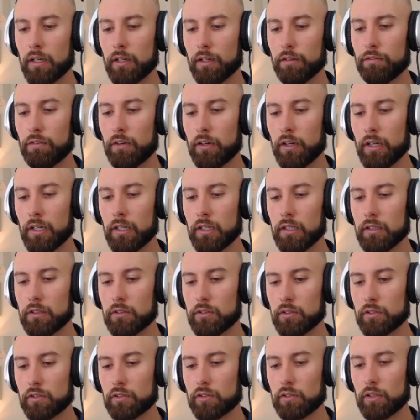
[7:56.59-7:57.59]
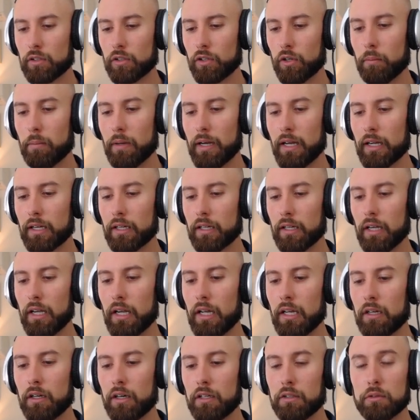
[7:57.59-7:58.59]
If I just go back
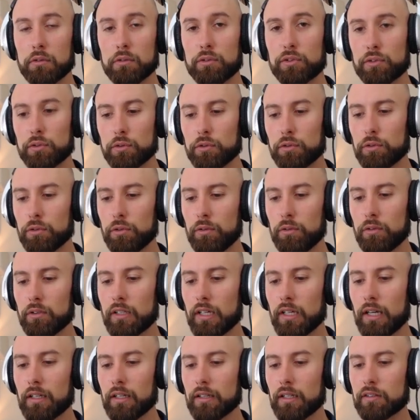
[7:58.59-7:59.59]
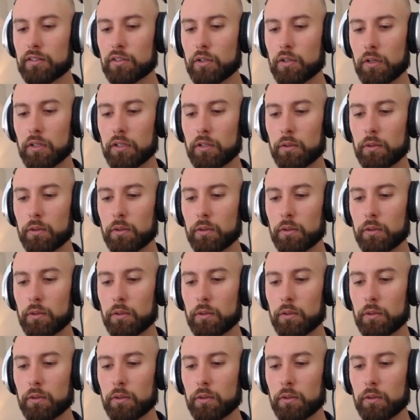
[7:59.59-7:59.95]
and I do sudo cat, that's going